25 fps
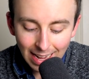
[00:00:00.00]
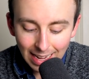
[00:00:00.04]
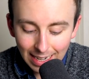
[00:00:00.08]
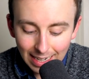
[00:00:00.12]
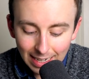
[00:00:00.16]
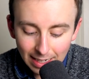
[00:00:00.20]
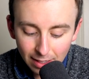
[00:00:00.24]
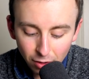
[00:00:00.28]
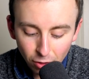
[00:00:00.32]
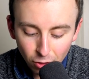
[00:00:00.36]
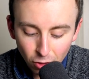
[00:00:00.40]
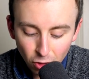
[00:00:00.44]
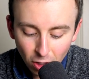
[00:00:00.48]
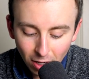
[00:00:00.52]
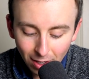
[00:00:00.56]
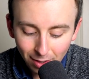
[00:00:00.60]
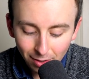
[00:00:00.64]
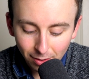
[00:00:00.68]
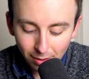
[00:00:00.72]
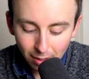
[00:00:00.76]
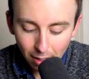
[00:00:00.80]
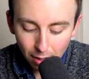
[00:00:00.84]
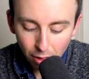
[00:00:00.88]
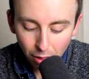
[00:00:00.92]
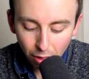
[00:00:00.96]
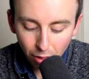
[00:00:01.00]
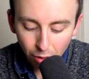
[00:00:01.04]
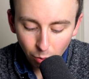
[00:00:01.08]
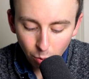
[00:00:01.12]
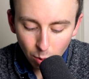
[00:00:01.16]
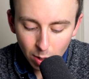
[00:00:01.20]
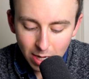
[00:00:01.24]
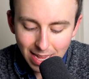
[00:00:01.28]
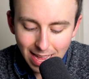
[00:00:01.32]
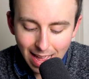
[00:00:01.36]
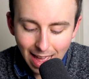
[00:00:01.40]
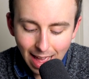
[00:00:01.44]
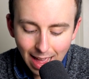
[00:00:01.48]
It's just
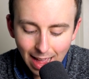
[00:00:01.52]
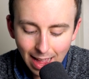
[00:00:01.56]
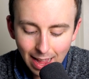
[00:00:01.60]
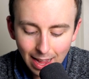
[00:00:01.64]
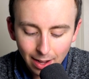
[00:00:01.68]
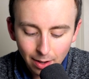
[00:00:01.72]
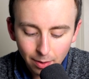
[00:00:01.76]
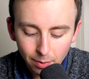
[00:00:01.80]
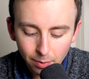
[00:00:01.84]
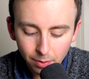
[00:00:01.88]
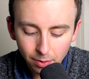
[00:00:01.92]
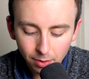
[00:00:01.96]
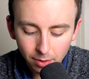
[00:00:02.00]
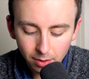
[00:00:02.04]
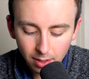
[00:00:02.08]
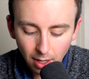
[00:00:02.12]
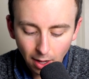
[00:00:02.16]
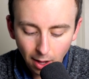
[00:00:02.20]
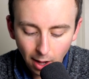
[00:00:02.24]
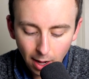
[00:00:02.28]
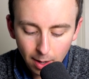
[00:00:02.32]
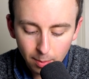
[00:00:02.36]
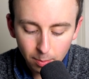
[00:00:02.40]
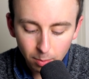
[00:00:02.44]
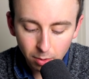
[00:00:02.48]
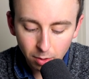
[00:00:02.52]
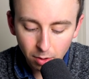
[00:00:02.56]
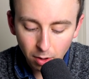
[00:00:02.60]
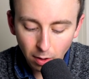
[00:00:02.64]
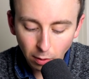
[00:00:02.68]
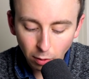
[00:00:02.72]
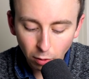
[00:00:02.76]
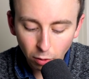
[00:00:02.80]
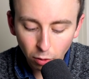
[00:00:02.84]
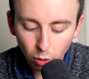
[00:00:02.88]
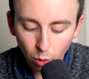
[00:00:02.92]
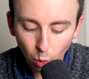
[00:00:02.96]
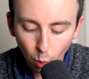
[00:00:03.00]
3 halves times the
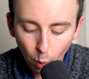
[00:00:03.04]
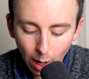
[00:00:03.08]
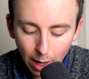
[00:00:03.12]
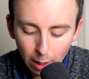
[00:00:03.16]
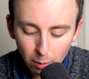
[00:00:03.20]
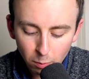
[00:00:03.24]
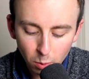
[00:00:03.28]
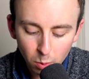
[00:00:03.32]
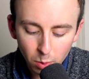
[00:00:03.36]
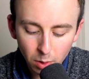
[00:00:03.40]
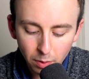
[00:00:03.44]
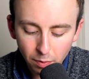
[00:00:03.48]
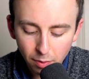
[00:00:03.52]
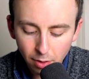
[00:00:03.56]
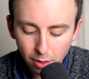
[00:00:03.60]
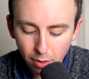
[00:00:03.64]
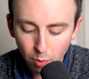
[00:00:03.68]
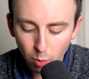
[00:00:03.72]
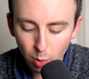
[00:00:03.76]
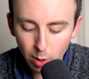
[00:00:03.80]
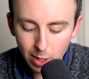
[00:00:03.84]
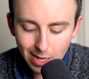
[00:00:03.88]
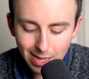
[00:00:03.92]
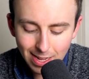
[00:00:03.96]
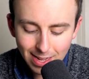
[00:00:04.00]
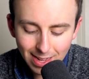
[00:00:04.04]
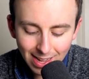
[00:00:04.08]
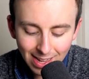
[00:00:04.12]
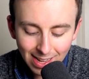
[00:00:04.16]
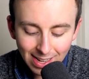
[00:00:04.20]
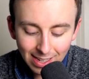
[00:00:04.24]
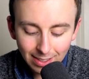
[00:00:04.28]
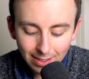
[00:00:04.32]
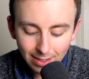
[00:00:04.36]
square root of 3